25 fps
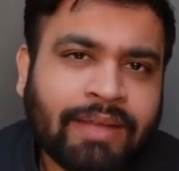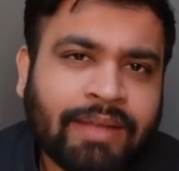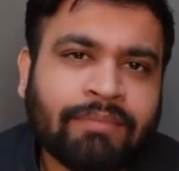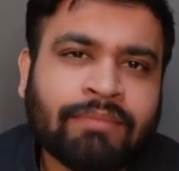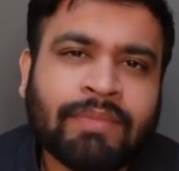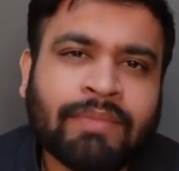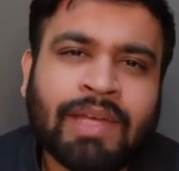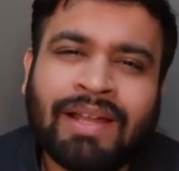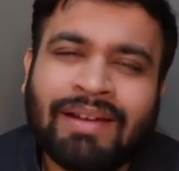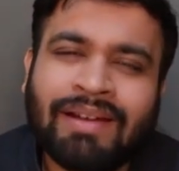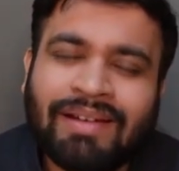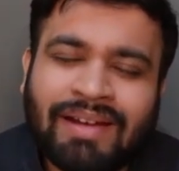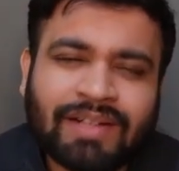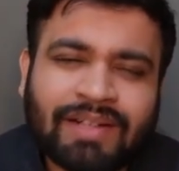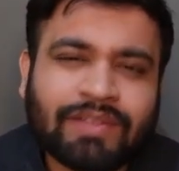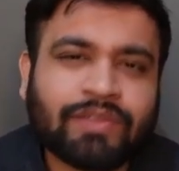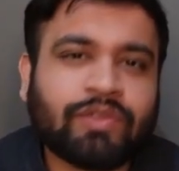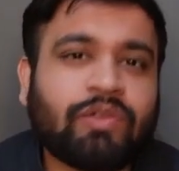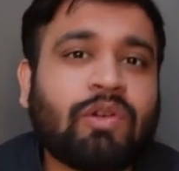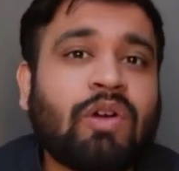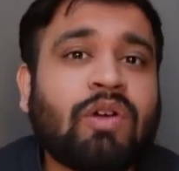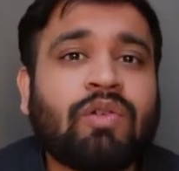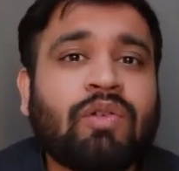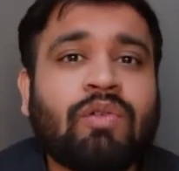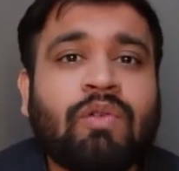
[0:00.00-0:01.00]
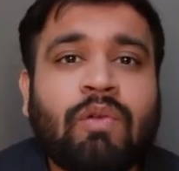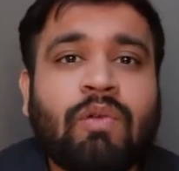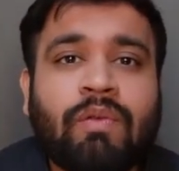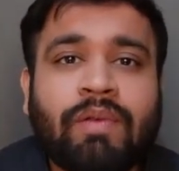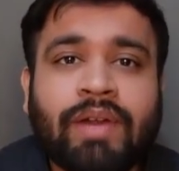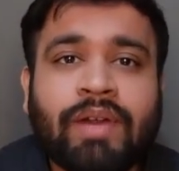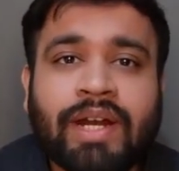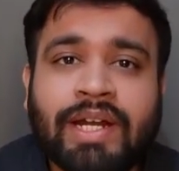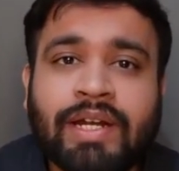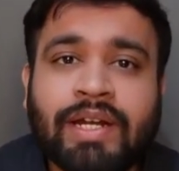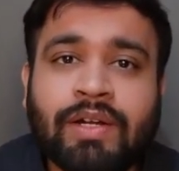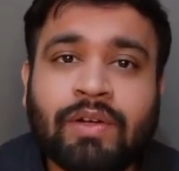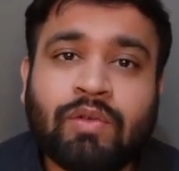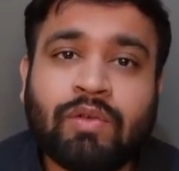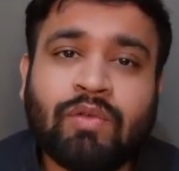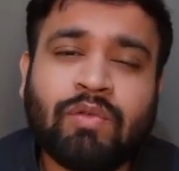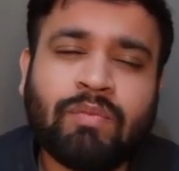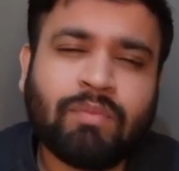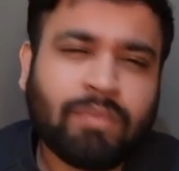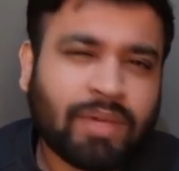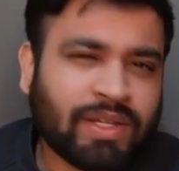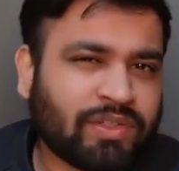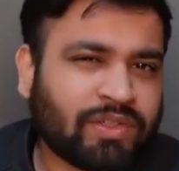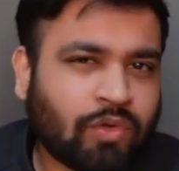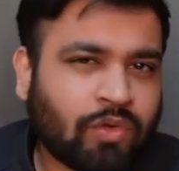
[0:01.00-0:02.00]
let's not go into much
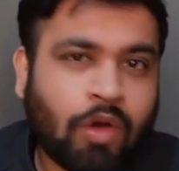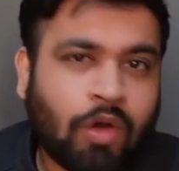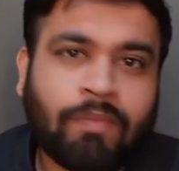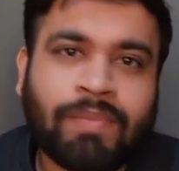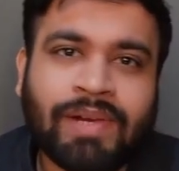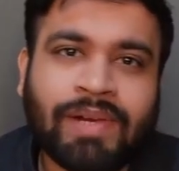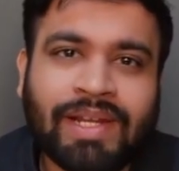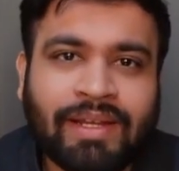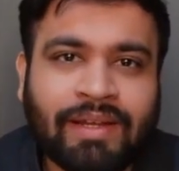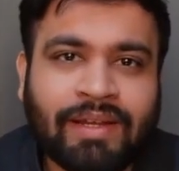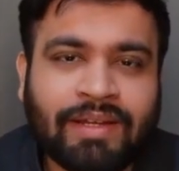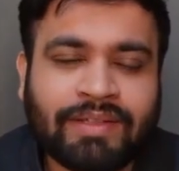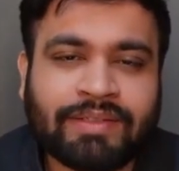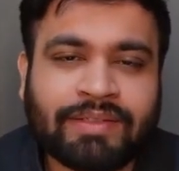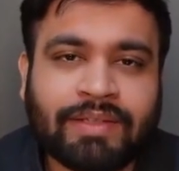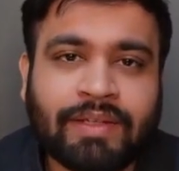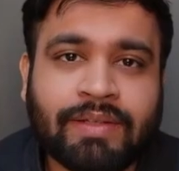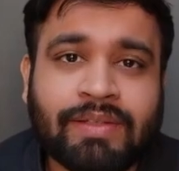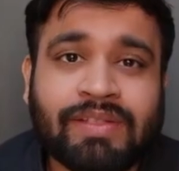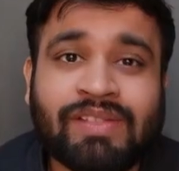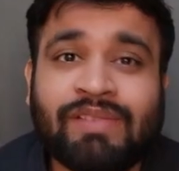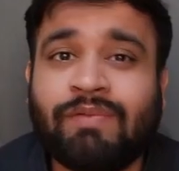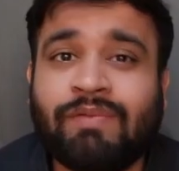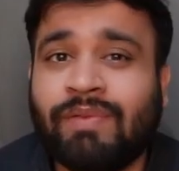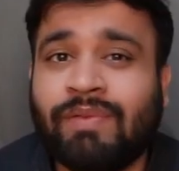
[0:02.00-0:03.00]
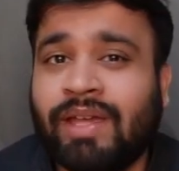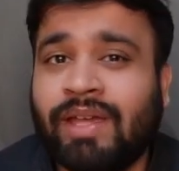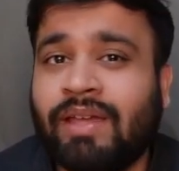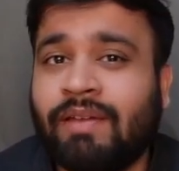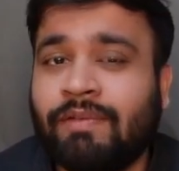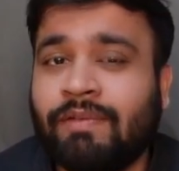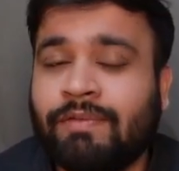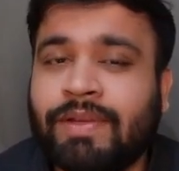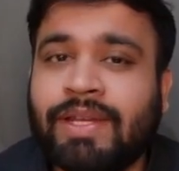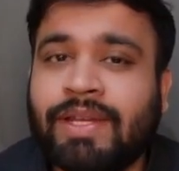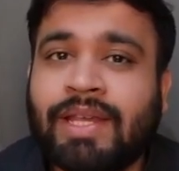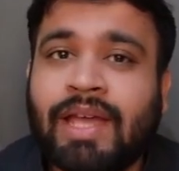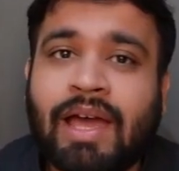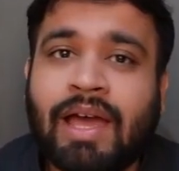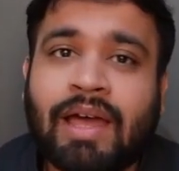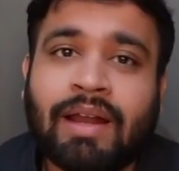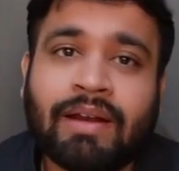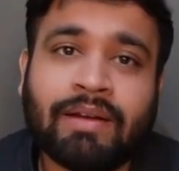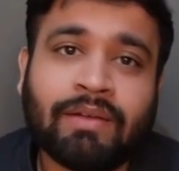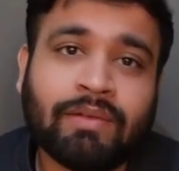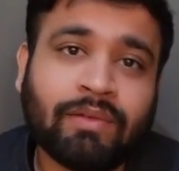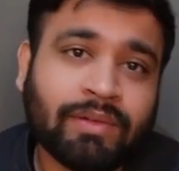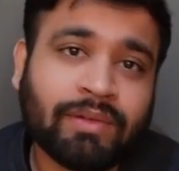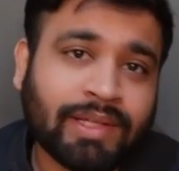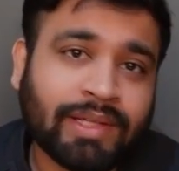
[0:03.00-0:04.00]
complications where we are
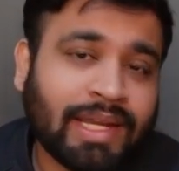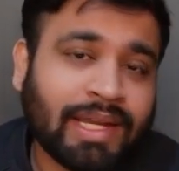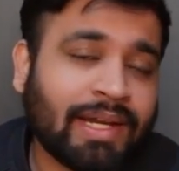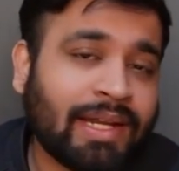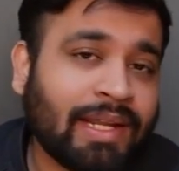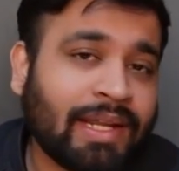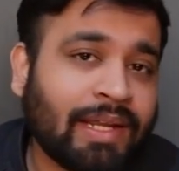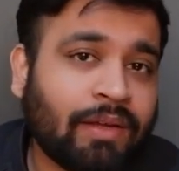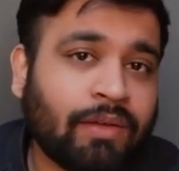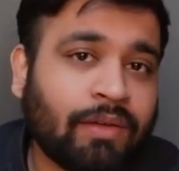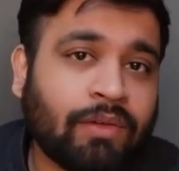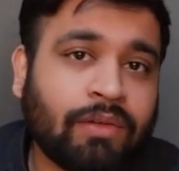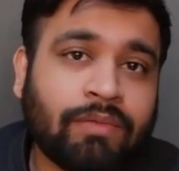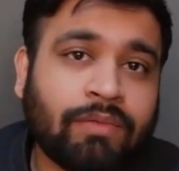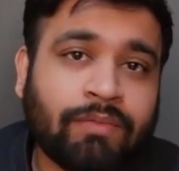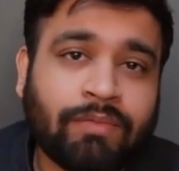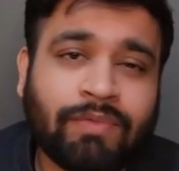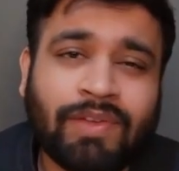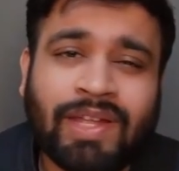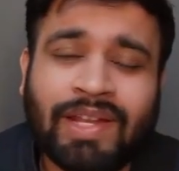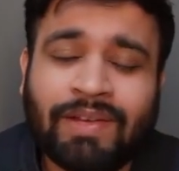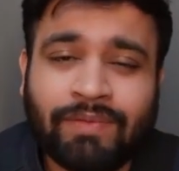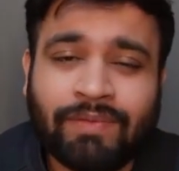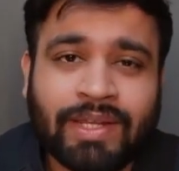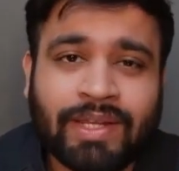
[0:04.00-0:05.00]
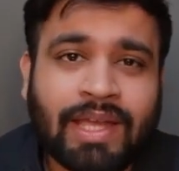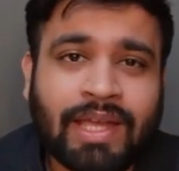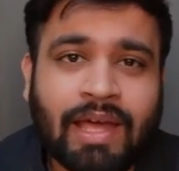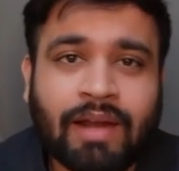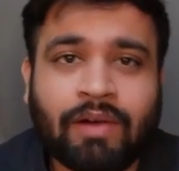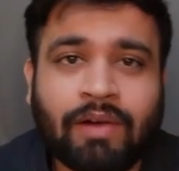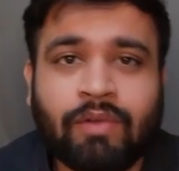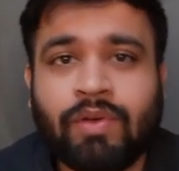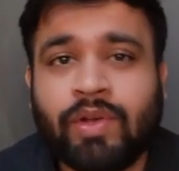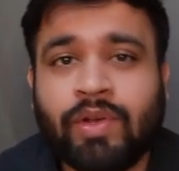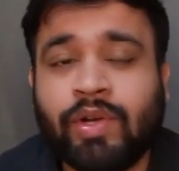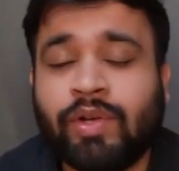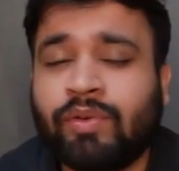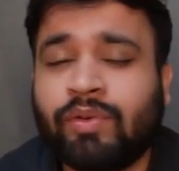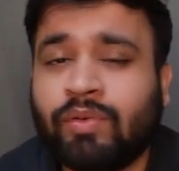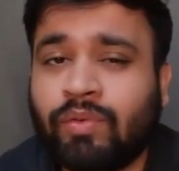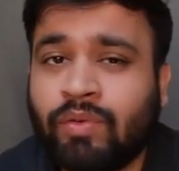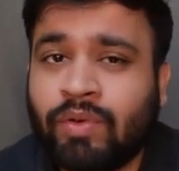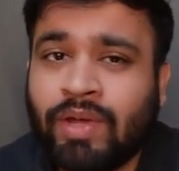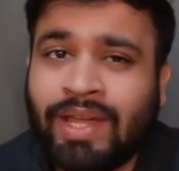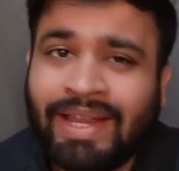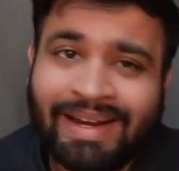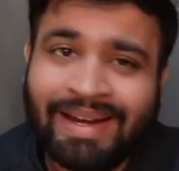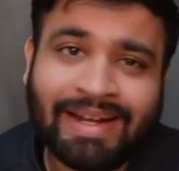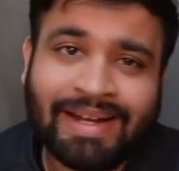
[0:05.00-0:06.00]
getting when we are going to
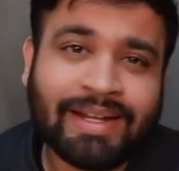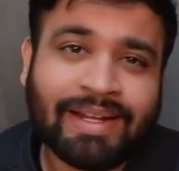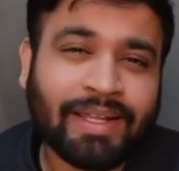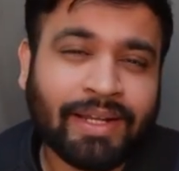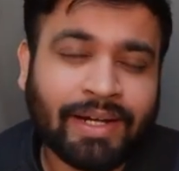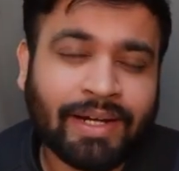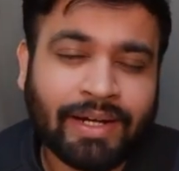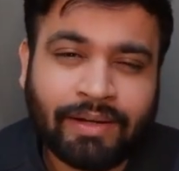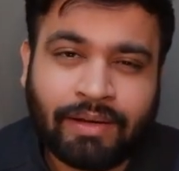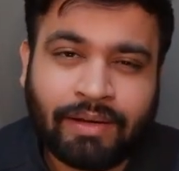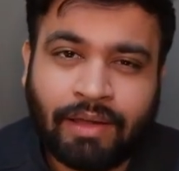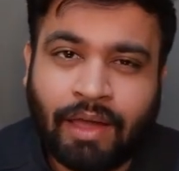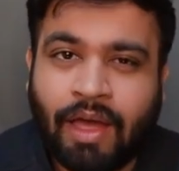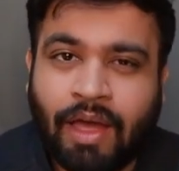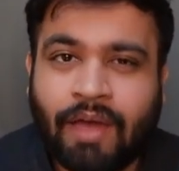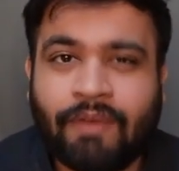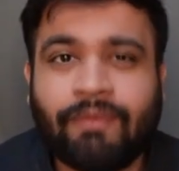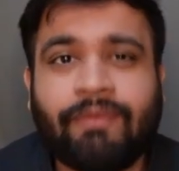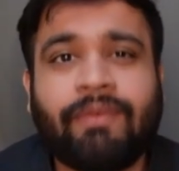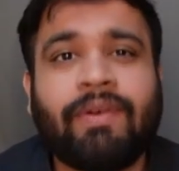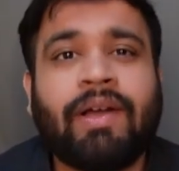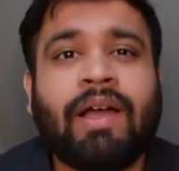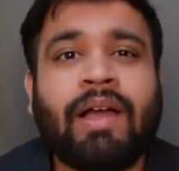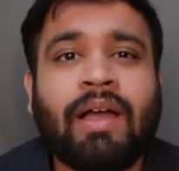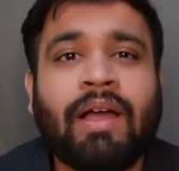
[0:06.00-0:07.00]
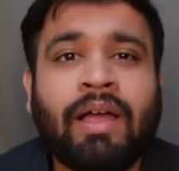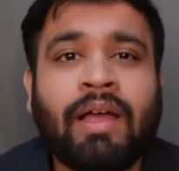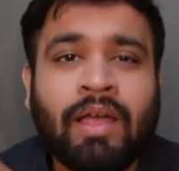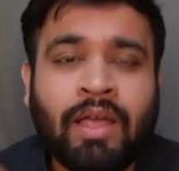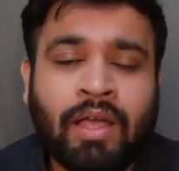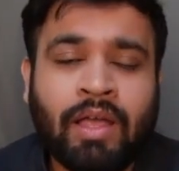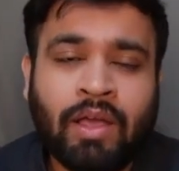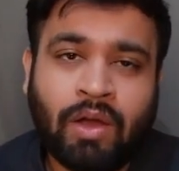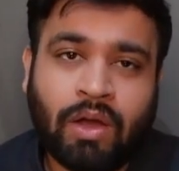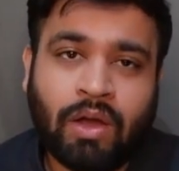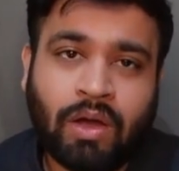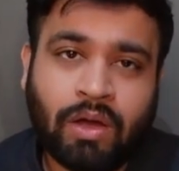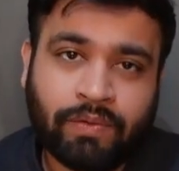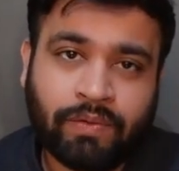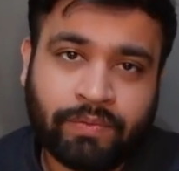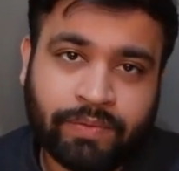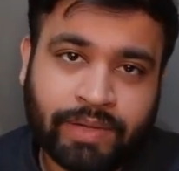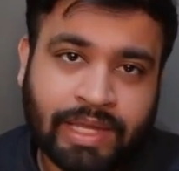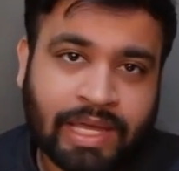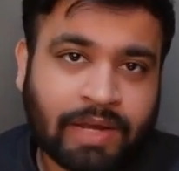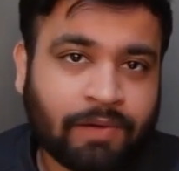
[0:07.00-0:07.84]
integrate Kafka or we are